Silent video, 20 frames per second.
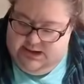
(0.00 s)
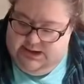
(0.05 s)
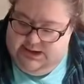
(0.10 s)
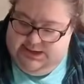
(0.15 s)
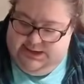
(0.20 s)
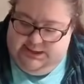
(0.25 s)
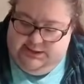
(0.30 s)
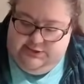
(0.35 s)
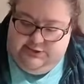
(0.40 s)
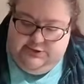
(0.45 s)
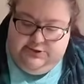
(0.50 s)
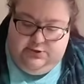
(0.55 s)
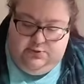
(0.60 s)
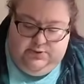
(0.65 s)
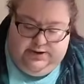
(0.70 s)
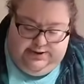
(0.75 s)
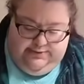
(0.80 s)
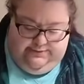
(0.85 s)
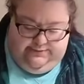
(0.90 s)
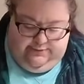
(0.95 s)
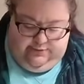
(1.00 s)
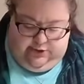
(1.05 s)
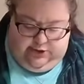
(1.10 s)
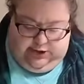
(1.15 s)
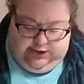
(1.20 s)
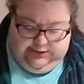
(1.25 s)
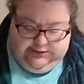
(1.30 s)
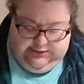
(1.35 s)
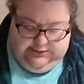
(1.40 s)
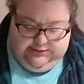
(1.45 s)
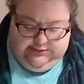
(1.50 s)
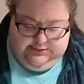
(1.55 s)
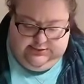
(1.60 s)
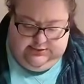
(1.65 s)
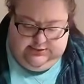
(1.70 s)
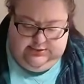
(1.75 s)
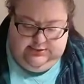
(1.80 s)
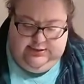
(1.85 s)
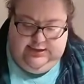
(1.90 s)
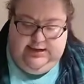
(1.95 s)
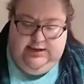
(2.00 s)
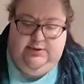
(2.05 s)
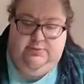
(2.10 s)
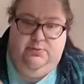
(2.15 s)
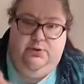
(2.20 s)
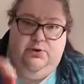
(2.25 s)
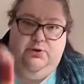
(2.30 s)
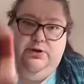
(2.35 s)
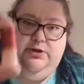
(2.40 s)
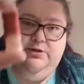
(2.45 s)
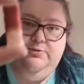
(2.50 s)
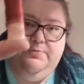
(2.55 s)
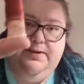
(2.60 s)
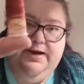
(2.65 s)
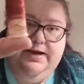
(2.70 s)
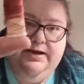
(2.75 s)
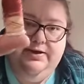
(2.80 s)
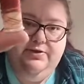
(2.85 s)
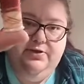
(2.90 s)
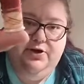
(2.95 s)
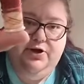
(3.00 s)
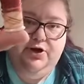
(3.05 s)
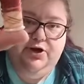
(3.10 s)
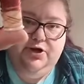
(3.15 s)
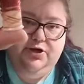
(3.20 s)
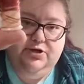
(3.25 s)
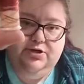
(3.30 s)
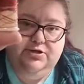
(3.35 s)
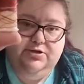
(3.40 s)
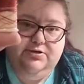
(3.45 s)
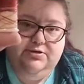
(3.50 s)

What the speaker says: here's the red floss that ruined my other.